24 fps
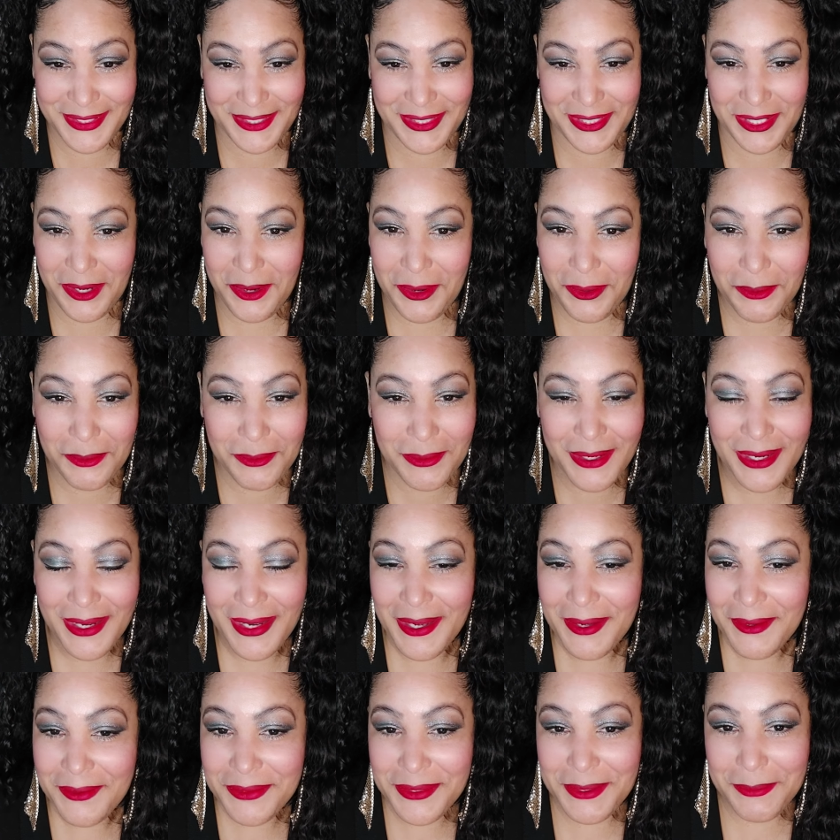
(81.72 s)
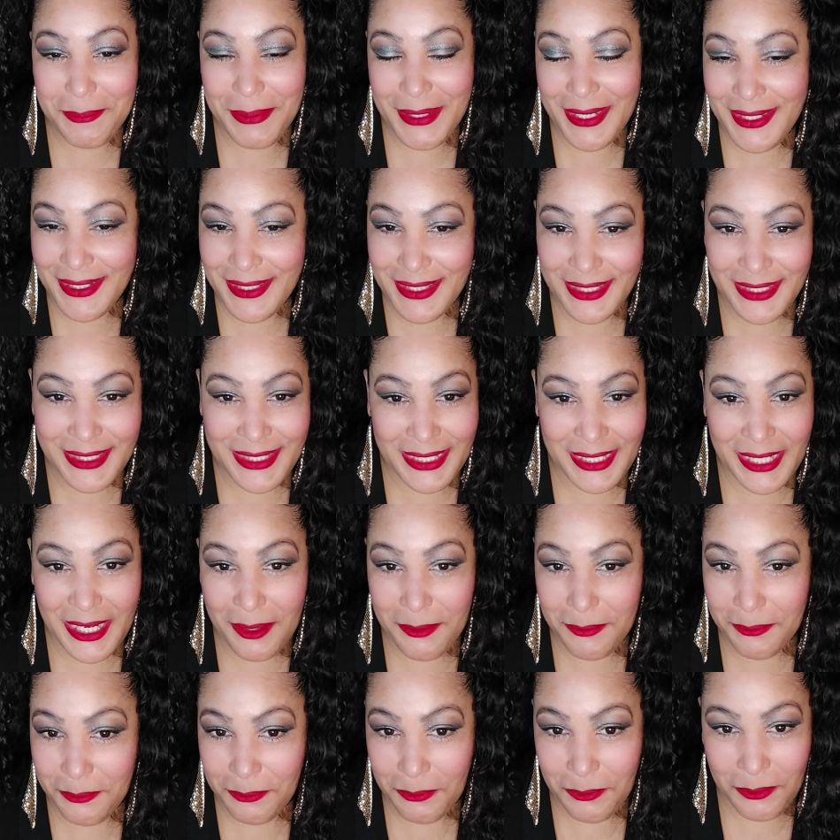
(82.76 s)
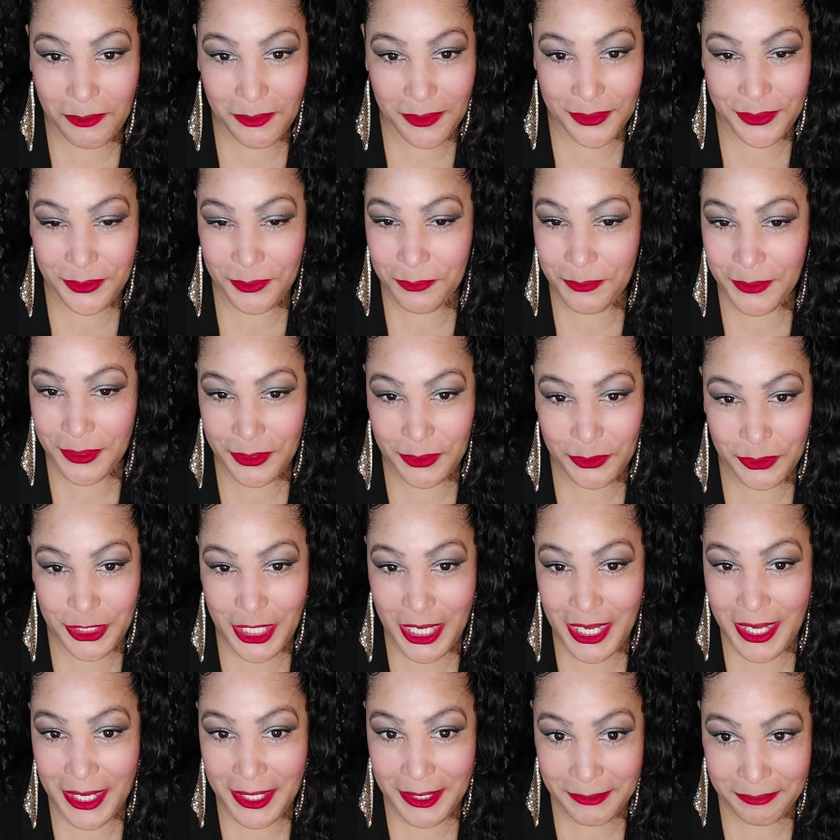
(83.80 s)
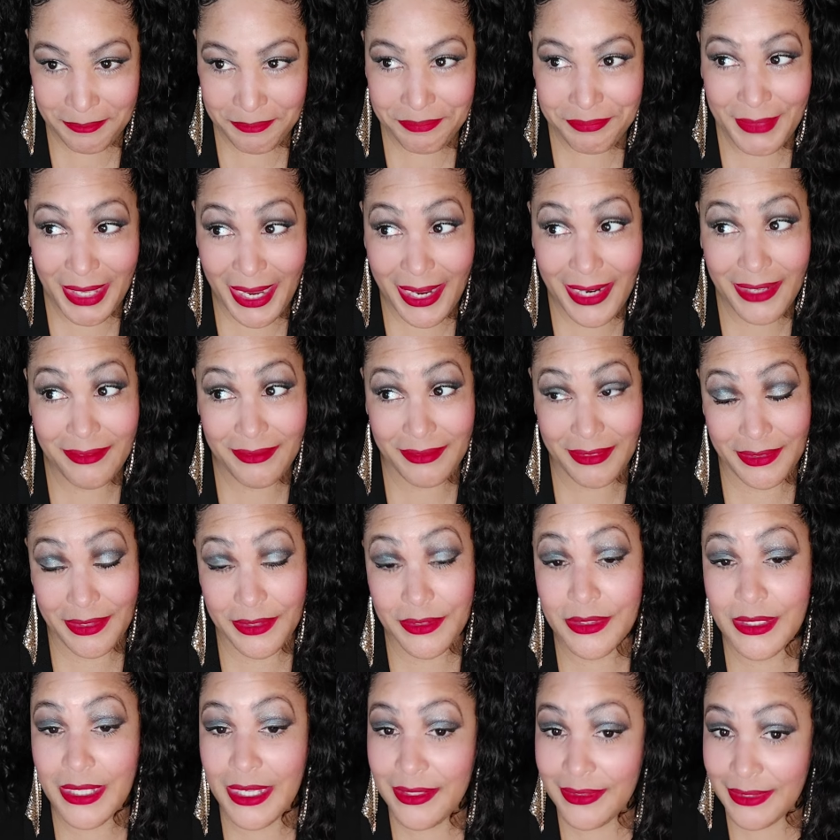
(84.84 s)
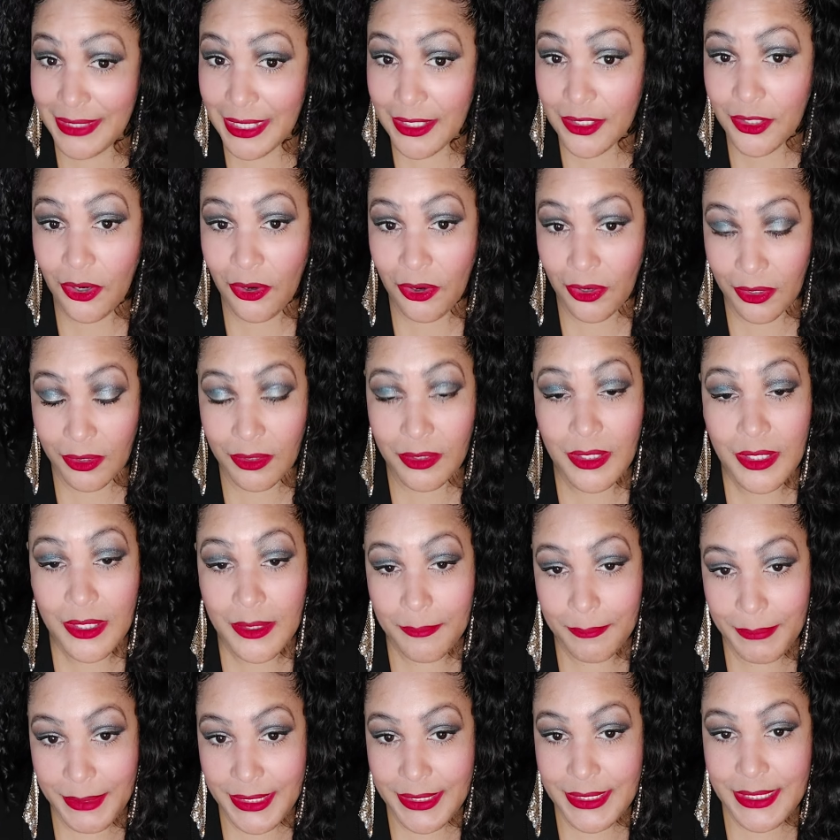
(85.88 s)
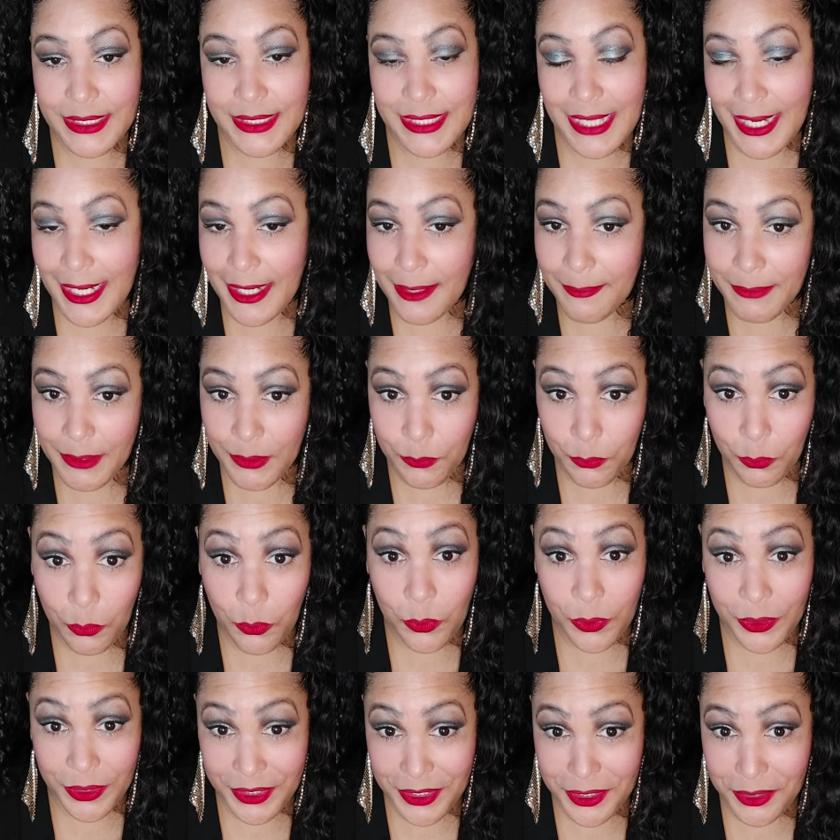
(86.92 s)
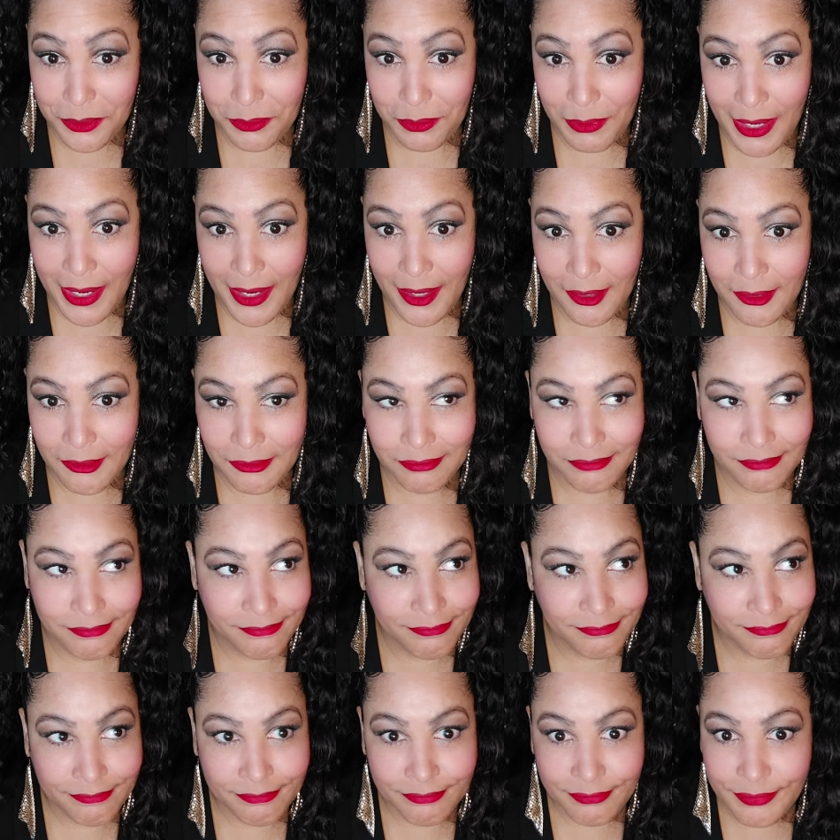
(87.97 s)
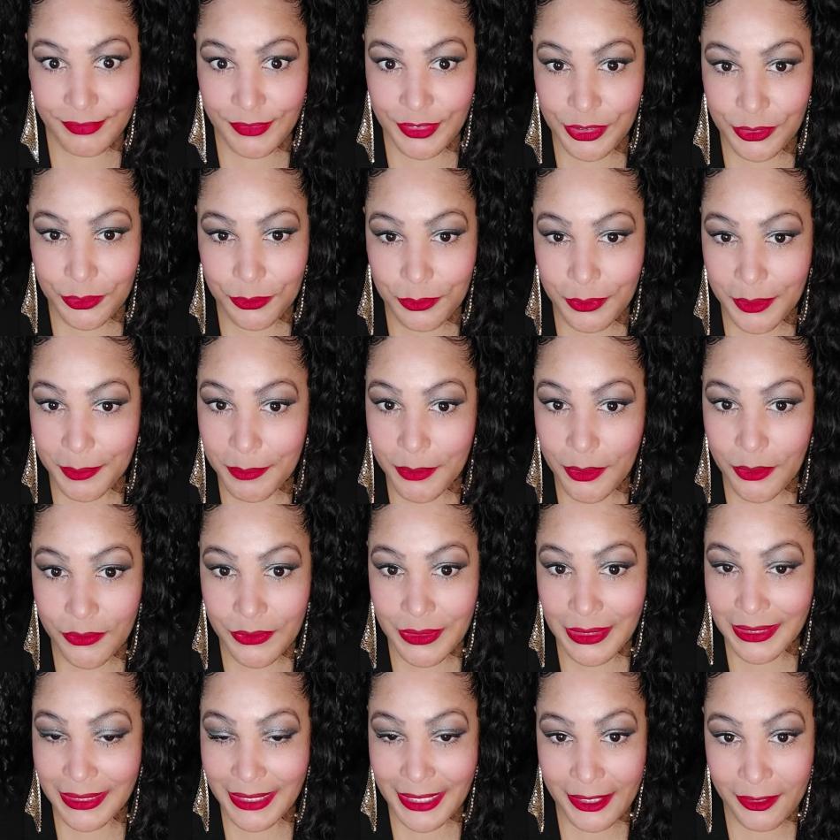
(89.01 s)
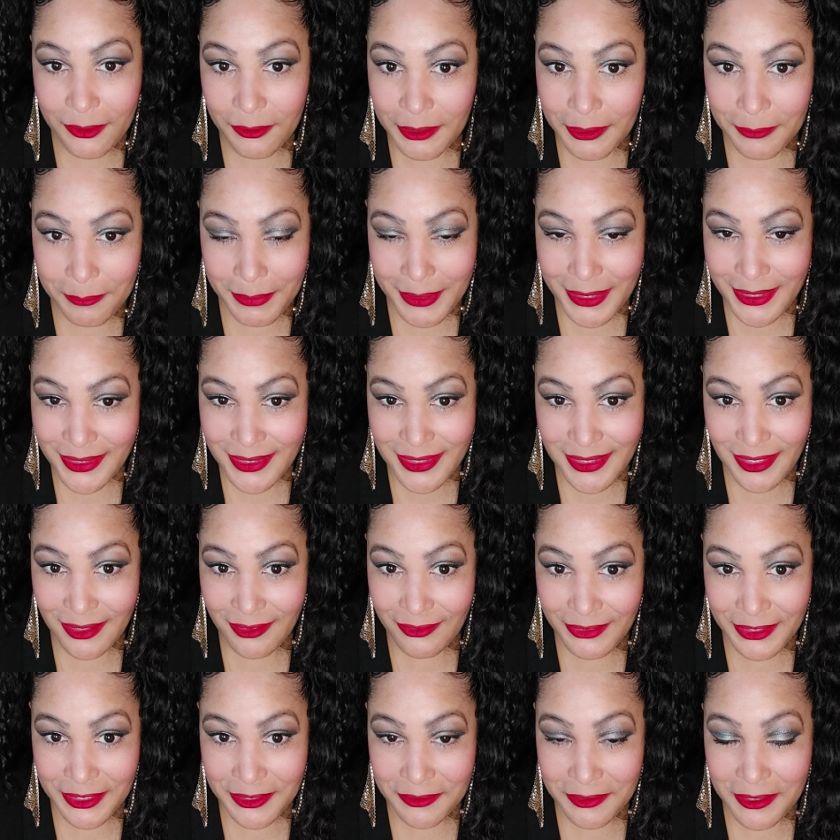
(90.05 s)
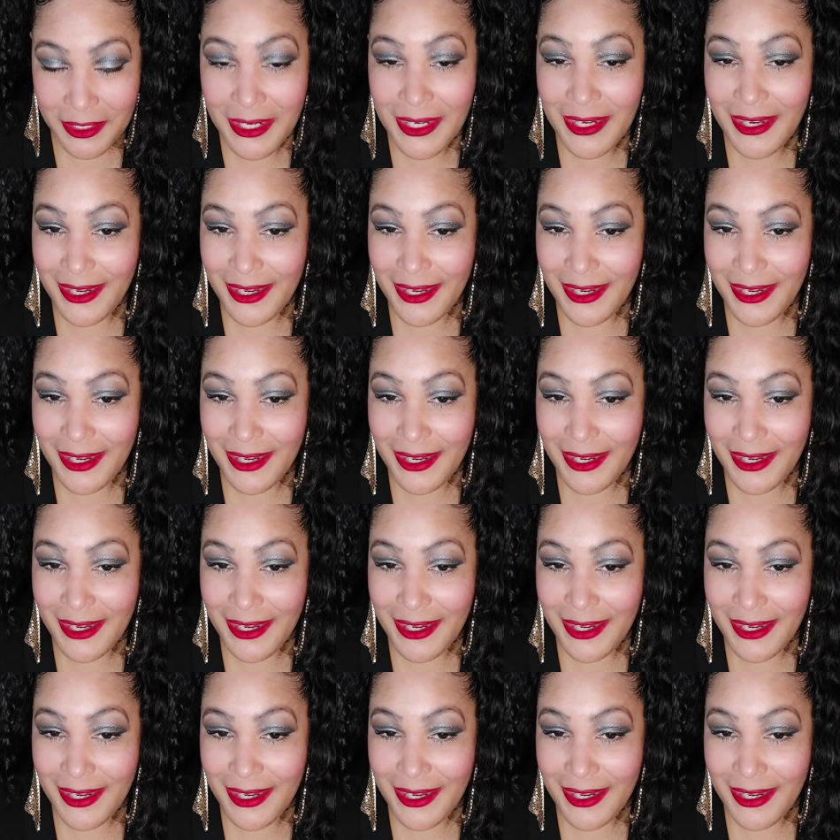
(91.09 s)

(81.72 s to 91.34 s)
so the pieces that I wore in the wintertime, I, and that are pieces that can be worn year round, you remove the layering piece of it.